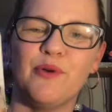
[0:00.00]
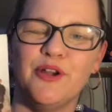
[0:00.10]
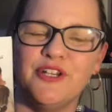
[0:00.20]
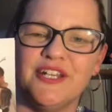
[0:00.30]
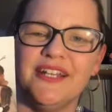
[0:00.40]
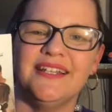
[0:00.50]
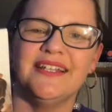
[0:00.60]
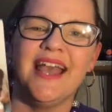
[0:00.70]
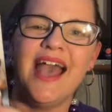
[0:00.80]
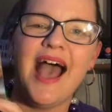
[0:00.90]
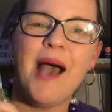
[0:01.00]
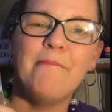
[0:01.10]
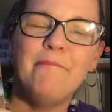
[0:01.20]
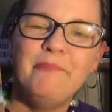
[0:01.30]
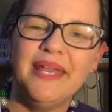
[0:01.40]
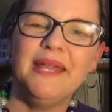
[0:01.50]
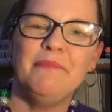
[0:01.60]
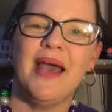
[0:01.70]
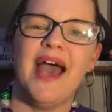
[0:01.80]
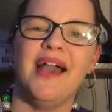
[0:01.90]
brochures, a
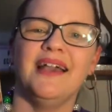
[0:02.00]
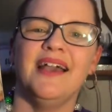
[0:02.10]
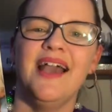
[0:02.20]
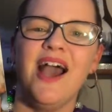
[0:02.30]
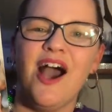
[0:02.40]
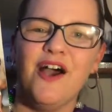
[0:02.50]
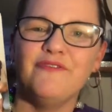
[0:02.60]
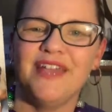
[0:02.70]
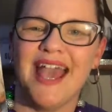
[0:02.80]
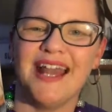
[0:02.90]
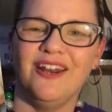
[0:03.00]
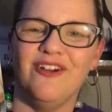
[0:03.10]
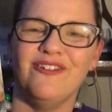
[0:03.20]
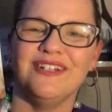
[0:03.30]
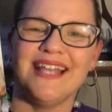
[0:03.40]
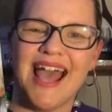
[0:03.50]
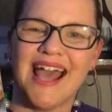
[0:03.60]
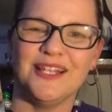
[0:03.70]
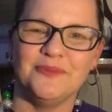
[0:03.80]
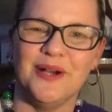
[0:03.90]
big pack of catalogs
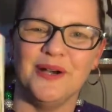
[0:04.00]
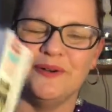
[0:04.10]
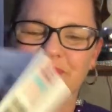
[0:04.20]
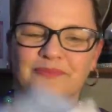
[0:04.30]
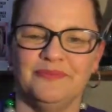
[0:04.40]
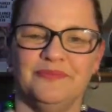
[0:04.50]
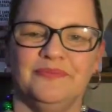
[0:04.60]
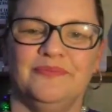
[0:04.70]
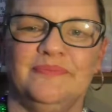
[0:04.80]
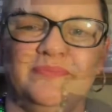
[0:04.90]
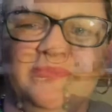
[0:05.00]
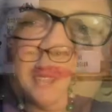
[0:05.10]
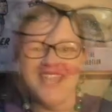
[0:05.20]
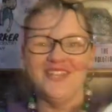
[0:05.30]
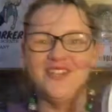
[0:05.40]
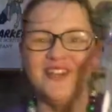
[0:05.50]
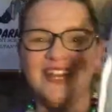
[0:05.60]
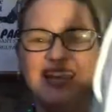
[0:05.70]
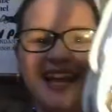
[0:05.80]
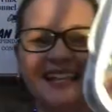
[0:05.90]
as well. Don't forget, you're going
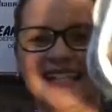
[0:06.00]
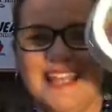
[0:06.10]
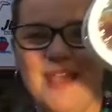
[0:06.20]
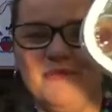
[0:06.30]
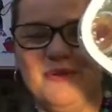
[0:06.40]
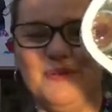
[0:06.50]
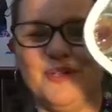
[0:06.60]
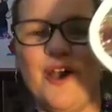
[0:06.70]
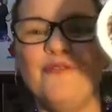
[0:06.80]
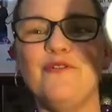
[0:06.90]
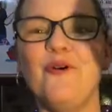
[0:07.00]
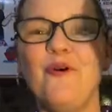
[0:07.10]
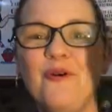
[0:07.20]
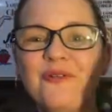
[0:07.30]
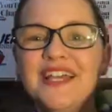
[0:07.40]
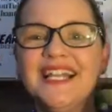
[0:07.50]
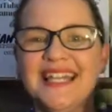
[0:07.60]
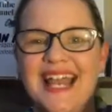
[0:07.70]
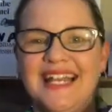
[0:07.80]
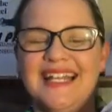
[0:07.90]
to get samples of all the
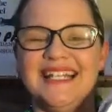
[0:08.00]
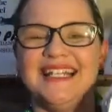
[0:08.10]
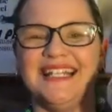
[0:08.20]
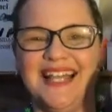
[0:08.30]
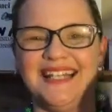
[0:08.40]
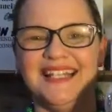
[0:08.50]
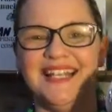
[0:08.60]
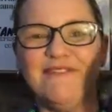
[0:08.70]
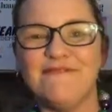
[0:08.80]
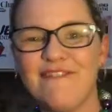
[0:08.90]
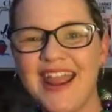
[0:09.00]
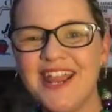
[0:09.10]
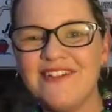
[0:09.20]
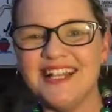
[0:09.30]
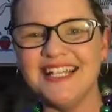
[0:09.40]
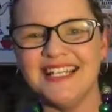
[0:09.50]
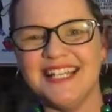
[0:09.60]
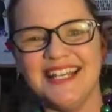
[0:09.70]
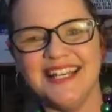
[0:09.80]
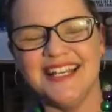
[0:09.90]
latest Scentsy
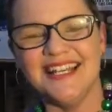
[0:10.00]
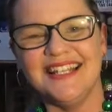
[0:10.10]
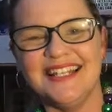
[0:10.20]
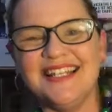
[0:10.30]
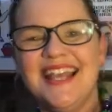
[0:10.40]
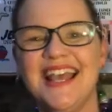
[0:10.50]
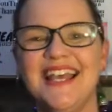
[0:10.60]
fragrances.